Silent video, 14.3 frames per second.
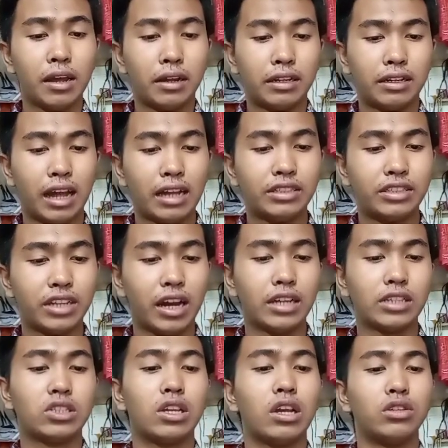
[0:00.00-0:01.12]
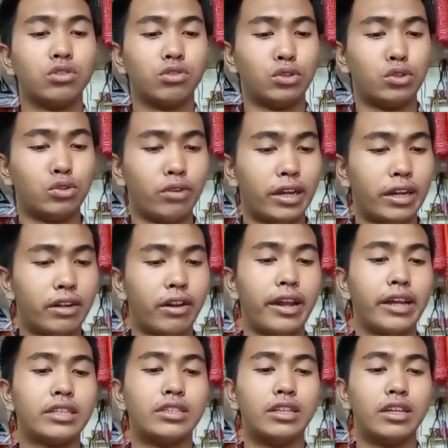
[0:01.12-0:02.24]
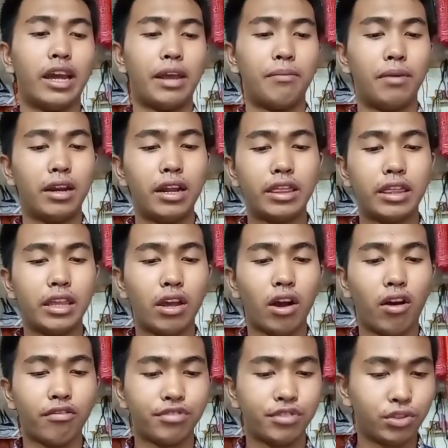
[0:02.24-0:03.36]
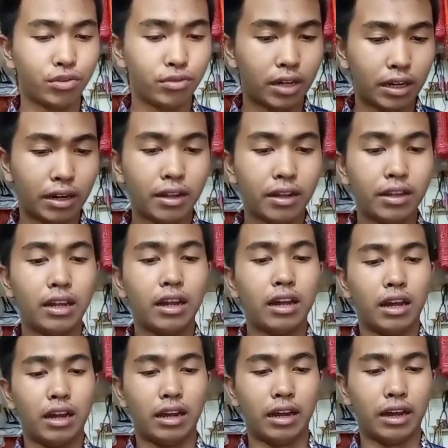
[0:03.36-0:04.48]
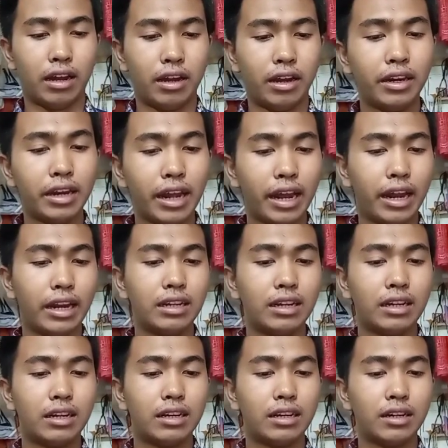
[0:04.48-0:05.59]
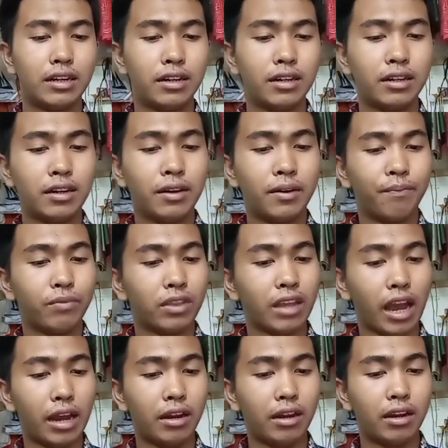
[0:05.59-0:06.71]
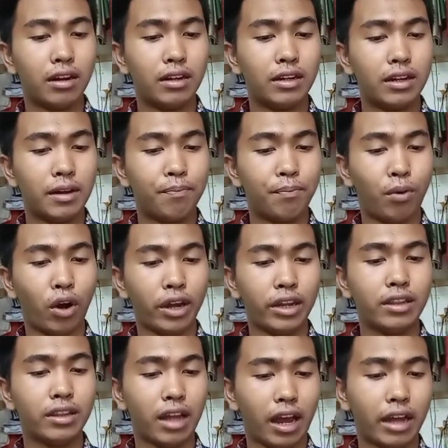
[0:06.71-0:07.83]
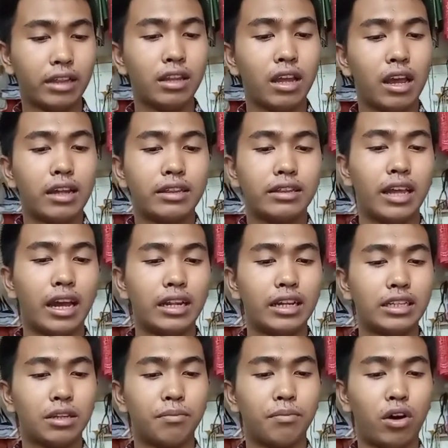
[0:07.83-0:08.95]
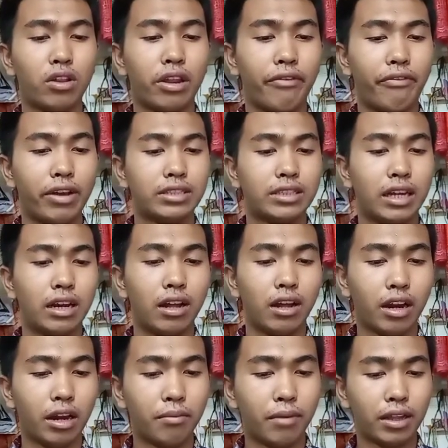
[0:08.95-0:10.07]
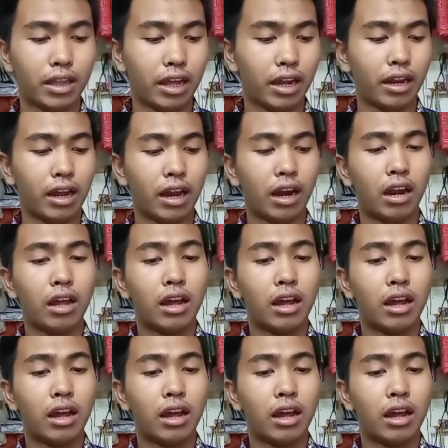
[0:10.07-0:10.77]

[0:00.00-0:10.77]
not just to increase the ability of student. And then the point 9, that is about revising learning material.